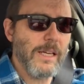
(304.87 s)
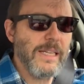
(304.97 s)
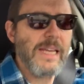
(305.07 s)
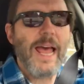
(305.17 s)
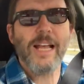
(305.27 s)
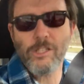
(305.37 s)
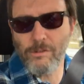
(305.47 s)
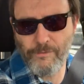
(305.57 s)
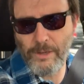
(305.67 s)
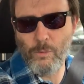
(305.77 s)
a, a
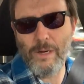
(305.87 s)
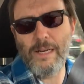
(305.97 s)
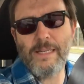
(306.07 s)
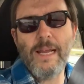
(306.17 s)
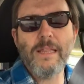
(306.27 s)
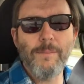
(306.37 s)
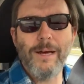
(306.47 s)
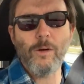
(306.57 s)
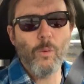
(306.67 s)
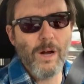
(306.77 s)
catastrophe when I take
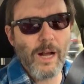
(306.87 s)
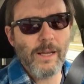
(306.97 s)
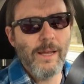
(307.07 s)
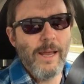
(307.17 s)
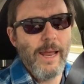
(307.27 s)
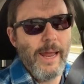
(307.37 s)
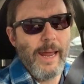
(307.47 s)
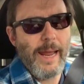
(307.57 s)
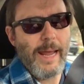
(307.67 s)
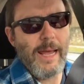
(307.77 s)
them on a walk.
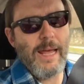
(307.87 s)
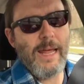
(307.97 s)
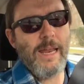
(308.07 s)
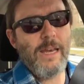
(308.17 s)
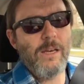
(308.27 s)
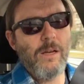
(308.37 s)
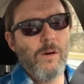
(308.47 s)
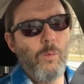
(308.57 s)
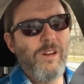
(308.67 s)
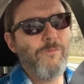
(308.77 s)

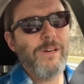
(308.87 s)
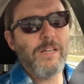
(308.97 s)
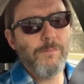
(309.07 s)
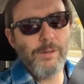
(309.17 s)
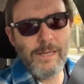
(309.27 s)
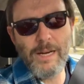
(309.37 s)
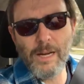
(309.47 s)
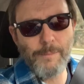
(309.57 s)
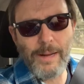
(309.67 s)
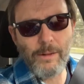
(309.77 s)
And we've been
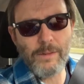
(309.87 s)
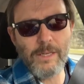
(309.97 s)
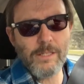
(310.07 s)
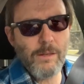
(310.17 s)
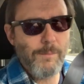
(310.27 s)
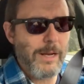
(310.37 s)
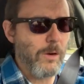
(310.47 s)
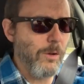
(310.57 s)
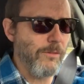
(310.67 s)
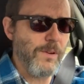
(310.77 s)
complaining about this, that
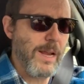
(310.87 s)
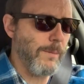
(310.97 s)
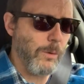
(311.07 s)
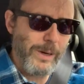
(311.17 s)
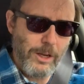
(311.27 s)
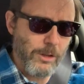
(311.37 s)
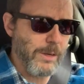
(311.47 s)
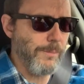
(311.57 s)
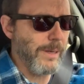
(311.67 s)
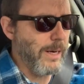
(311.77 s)
my whole family, we all
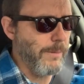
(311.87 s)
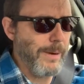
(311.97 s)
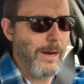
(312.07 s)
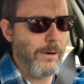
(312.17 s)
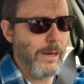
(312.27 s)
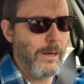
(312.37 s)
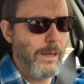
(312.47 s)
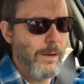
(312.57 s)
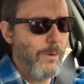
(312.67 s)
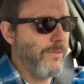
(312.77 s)
complain about it.
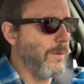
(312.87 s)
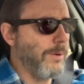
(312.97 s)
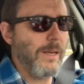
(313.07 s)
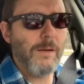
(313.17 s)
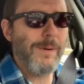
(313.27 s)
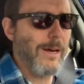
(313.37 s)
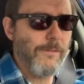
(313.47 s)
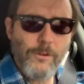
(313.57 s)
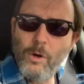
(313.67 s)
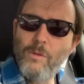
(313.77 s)
We've complained about
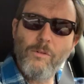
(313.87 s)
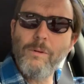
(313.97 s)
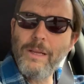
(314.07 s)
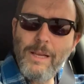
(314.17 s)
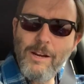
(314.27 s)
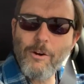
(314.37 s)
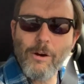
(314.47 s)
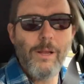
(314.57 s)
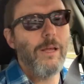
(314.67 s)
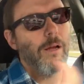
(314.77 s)
it for over a
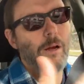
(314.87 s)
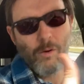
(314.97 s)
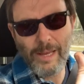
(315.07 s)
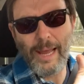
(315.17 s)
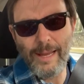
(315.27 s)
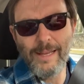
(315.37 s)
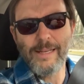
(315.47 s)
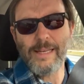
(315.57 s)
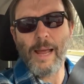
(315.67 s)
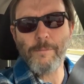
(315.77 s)
year okay,
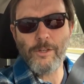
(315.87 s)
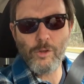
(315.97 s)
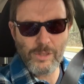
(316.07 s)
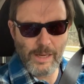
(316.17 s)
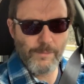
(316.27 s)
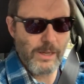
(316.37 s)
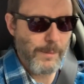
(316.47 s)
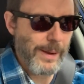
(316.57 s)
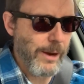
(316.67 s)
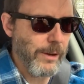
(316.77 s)
time to do something
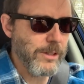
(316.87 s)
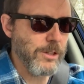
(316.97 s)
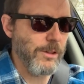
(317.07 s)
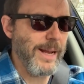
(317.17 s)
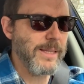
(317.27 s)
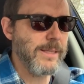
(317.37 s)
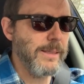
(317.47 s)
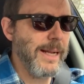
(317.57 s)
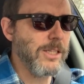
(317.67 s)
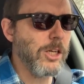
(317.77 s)
about it. So that's
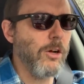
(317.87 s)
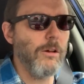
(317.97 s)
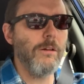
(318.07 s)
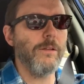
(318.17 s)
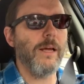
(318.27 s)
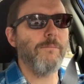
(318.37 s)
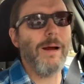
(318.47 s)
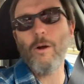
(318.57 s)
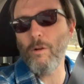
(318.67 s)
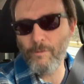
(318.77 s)
that's a goal that
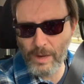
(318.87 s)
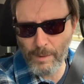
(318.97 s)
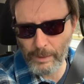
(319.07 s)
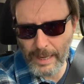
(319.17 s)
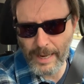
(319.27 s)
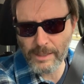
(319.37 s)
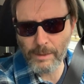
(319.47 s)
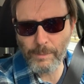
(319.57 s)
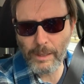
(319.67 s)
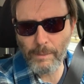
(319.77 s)
my whole family has
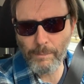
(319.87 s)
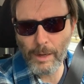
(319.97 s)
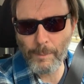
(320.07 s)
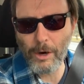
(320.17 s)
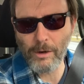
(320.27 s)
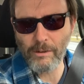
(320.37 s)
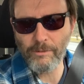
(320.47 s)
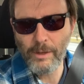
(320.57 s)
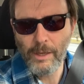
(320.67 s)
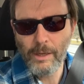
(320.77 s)
to be a part
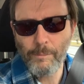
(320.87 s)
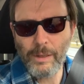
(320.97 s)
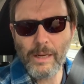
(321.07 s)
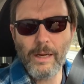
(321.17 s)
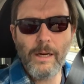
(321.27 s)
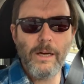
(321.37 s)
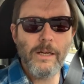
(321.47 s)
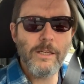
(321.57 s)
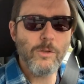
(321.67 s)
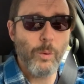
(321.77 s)
of
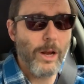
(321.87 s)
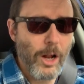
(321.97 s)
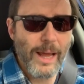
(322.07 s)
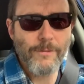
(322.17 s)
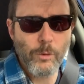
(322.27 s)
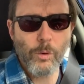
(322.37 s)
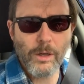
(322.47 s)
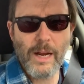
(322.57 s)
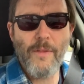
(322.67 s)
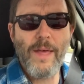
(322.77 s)
because we all have to
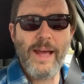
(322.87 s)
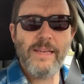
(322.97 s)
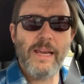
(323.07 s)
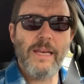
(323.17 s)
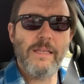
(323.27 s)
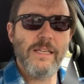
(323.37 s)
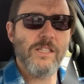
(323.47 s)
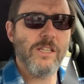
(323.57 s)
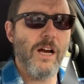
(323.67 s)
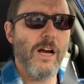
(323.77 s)
work on that to get
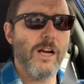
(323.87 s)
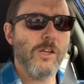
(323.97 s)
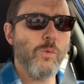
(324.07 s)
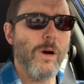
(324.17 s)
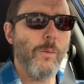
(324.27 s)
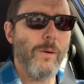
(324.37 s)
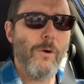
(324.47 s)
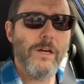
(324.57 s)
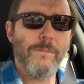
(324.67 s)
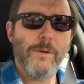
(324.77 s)
these dogs where we
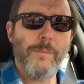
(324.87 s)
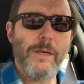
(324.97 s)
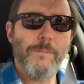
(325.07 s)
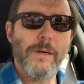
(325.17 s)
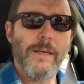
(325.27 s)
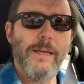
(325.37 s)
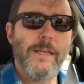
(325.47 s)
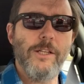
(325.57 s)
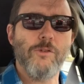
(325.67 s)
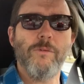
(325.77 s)
want them to be. But
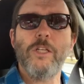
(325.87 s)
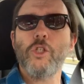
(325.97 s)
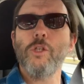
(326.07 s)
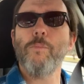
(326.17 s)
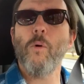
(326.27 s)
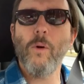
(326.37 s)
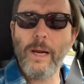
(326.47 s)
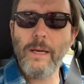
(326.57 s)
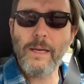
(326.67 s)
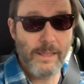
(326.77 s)
it, it's reached the
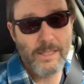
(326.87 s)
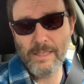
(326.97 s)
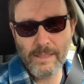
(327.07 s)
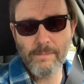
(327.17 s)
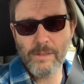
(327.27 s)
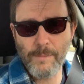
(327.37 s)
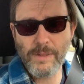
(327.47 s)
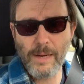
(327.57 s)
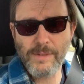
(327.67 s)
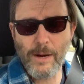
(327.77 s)
point, and this is
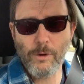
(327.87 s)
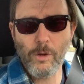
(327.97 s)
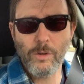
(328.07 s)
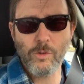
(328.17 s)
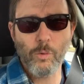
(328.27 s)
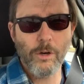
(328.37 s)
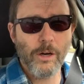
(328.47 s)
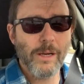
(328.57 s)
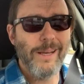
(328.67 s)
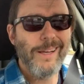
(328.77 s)
sometimes how goals
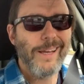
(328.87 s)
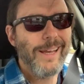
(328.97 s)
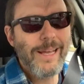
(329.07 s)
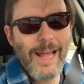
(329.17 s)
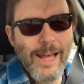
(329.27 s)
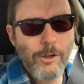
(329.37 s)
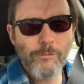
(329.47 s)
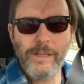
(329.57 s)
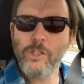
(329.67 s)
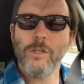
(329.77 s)
work, it had
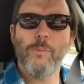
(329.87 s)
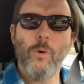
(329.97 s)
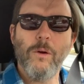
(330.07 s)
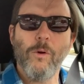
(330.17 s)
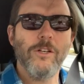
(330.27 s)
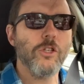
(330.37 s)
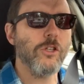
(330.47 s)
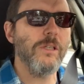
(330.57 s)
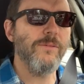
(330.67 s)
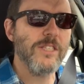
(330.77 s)
to reach the point where I
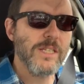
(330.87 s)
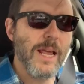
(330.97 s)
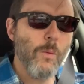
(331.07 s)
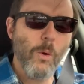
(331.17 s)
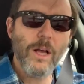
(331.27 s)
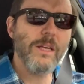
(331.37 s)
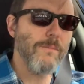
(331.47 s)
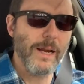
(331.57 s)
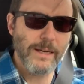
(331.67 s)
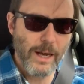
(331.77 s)
just couldn't even stand
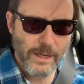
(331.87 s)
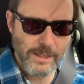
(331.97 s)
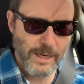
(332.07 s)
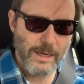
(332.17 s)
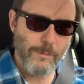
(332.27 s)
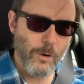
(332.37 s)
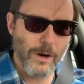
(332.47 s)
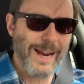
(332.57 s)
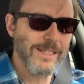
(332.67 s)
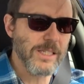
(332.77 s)
walking my dogs
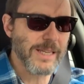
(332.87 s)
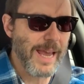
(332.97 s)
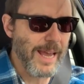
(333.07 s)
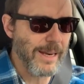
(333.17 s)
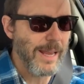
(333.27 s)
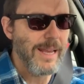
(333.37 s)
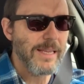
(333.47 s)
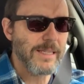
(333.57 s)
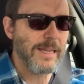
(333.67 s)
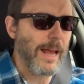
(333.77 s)
anymore. I just can't
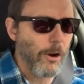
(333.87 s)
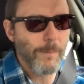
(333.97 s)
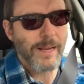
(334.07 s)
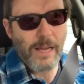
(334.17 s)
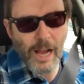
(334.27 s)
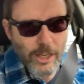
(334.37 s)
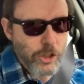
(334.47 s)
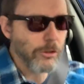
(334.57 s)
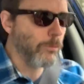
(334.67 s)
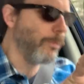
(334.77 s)
stand, oh my
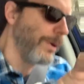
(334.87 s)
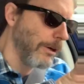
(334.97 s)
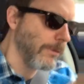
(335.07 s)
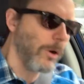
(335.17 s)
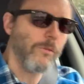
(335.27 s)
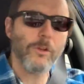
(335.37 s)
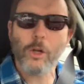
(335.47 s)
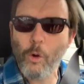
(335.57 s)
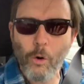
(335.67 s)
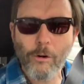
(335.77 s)
gosh, you're peering over
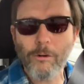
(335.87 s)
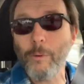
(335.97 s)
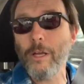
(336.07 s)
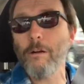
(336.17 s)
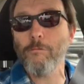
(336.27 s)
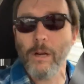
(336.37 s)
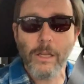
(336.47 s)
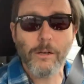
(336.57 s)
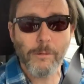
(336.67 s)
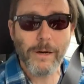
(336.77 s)
the corner, are we gonna
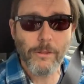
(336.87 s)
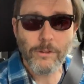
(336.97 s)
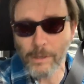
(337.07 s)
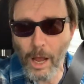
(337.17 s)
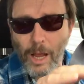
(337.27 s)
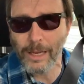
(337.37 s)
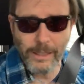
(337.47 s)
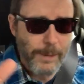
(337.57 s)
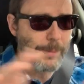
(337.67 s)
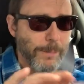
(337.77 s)
run into another dog,
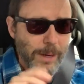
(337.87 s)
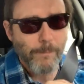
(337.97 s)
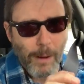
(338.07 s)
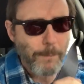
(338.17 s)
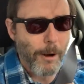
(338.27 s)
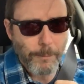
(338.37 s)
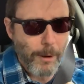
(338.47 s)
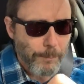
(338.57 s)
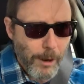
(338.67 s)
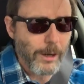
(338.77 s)
and yip, yip, yip, bark, bark,
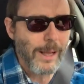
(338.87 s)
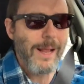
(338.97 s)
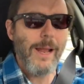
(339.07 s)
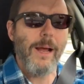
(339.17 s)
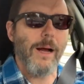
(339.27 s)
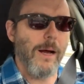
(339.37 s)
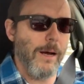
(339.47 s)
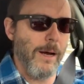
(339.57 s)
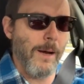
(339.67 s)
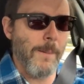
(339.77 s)
bark, bark.
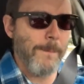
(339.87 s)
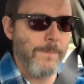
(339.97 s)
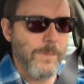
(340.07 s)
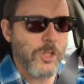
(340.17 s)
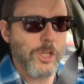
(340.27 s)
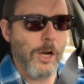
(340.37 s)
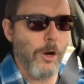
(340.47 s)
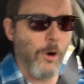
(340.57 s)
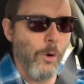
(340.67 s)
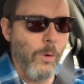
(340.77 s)
Um,
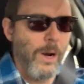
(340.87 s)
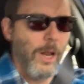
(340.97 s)
so